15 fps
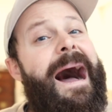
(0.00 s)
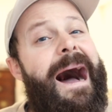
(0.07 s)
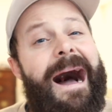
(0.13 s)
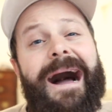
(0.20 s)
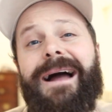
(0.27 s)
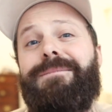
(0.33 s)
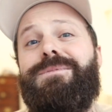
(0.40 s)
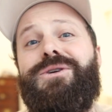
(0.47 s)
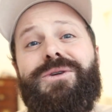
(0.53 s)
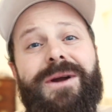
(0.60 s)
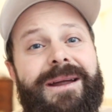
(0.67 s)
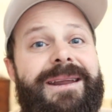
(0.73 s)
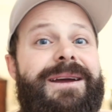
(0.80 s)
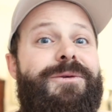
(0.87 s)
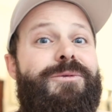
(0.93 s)
I'm
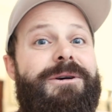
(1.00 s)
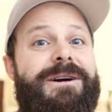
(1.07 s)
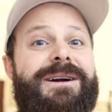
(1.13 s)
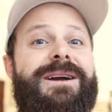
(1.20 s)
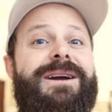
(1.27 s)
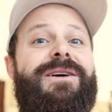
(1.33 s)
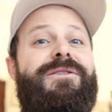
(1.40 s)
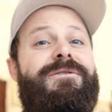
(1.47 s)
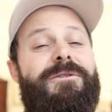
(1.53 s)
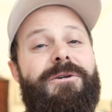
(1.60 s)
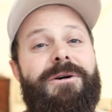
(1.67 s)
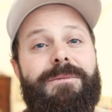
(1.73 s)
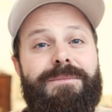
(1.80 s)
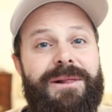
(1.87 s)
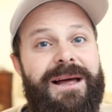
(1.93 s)
creating work for
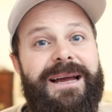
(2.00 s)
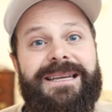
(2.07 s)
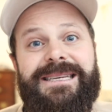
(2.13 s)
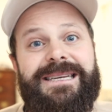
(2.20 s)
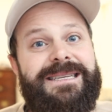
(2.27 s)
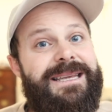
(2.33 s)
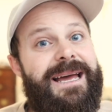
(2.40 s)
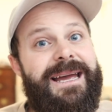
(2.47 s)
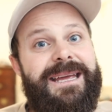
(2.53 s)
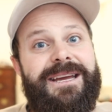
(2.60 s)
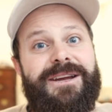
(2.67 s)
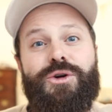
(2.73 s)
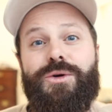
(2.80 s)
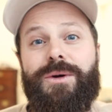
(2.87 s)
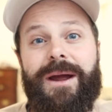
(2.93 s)
places like
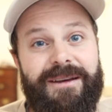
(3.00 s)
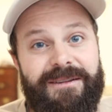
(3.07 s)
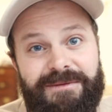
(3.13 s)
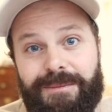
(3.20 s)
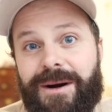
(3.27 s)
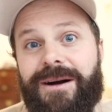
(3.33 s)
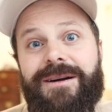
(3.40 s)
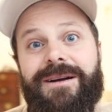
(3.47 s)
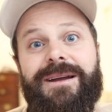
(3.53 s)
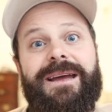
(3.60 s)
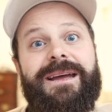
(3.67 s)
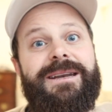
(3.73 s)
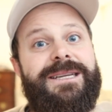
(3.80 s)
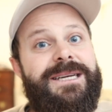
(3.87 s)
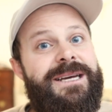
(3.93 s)
Creative
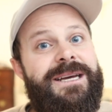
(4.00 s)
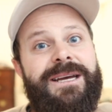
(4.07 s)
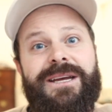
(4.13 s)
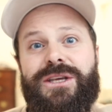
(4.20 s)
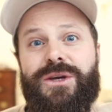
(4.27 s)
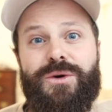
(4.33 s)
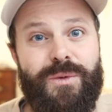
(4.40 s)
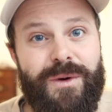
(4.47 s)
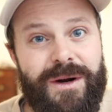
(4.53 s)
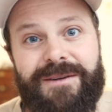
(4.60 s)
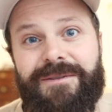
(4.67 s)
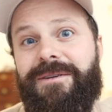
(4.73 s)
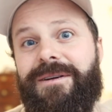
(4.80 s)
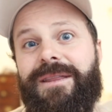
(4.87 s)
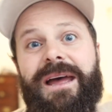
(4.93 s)
Market. You work
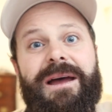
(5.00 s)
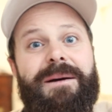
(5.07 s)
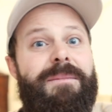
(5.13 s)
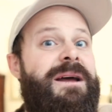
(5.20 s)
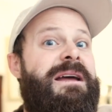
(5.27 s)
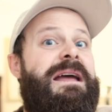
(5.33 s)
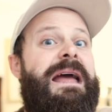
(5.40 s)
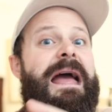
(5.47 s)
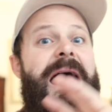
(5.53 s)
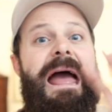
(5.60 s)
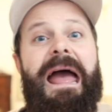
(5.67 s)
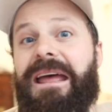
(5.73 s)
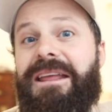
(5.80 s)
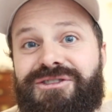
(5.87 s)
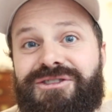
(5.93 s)
for them.
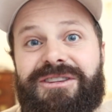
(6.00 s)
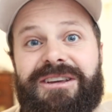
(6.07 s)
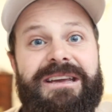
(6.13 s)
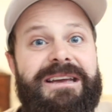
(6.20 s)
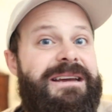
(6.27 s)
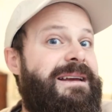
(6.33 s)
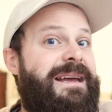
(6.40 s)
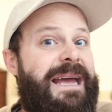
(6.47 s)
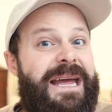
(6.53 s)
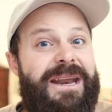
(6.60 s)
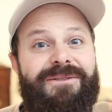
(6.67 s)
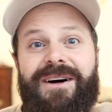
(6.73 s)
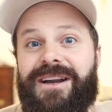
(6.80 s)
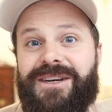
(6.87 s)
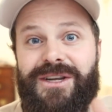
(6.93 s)
Etsy,
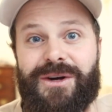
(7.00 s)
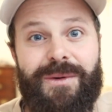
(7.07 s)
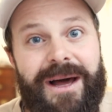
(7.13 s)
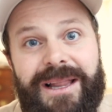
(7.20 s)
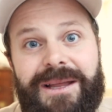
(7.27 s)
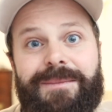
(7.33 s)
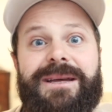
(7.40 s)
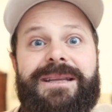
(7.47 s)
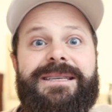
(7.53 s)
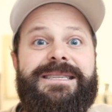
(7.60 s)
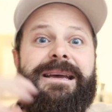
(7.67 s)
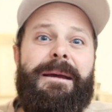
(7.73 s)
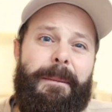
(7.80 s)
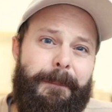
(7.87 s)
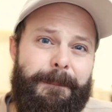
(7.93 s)
Envato Elements,
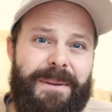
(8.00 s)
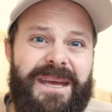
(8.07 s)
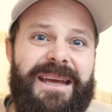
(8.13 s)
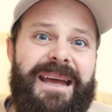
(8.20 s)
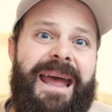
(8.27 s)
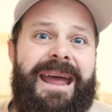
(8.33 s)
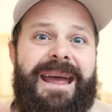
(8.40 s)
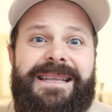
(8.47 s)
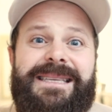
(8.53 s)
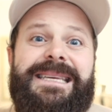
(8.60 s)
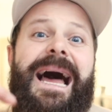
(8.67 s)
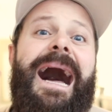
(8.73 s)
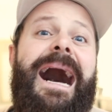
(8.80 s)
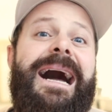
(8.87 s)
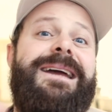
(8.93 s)
Behance.
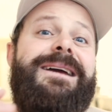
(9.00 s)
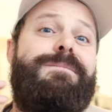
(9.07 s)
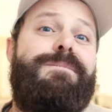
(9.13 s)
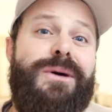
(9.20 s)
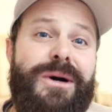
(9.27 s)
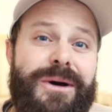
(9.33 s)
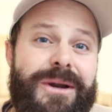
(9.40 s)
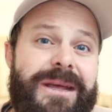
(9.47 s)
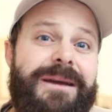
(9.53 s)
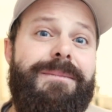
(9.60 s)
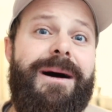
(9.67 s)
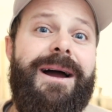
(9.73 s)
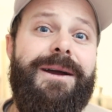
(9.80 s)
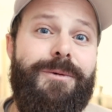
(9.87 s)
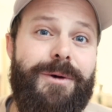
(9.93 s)
I am putting
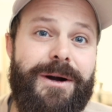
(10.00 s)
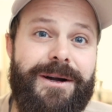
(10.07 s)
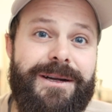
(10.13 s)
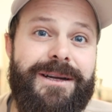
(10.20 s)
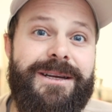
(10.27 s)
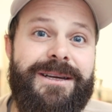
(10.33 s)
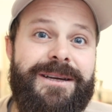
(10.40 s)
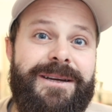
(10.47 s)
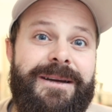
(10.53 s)
my work